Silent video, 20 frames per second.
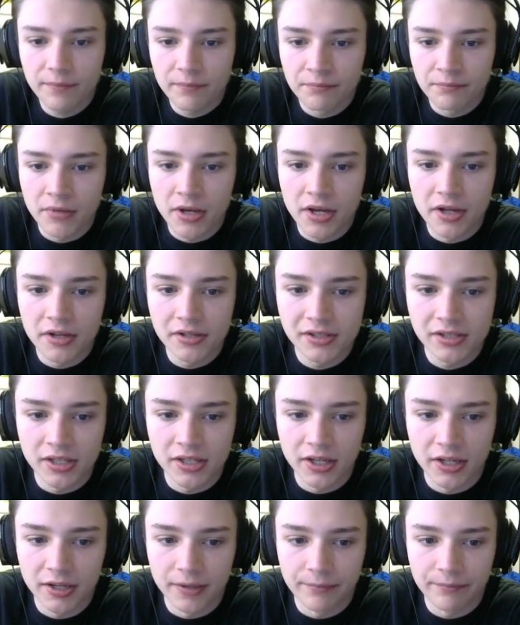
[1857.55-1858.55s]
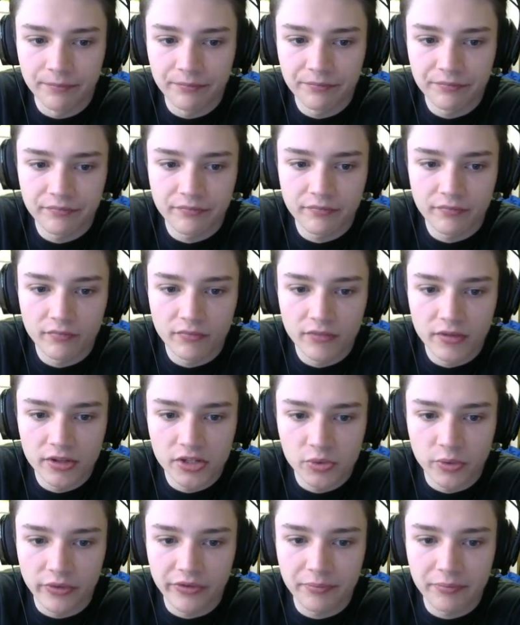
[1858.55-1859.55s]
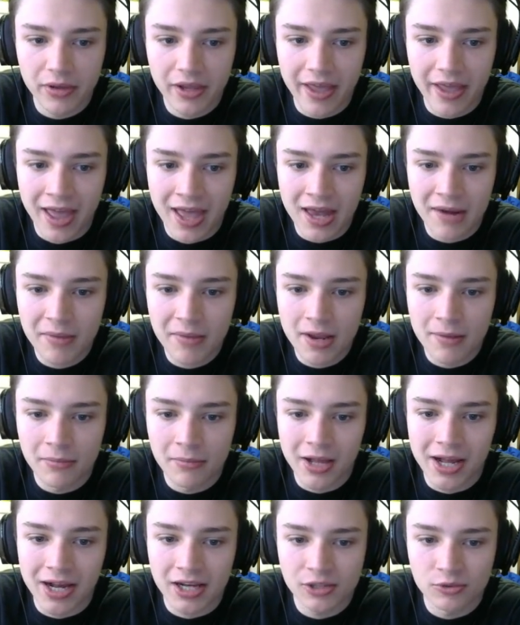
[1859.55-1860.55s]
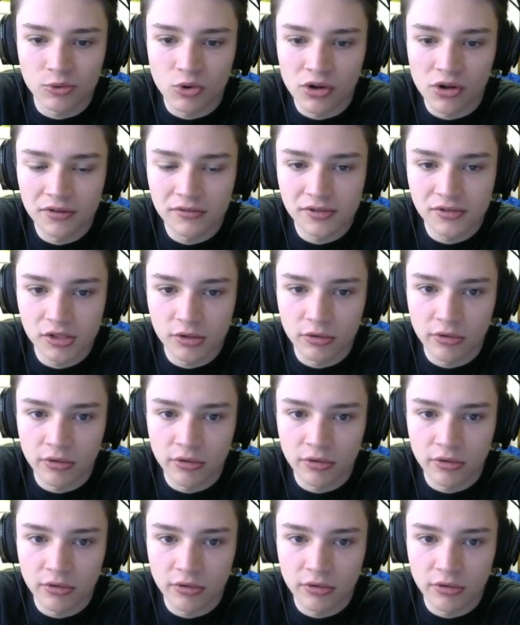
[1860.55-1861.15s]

But Swift play Anime and Black Swan, so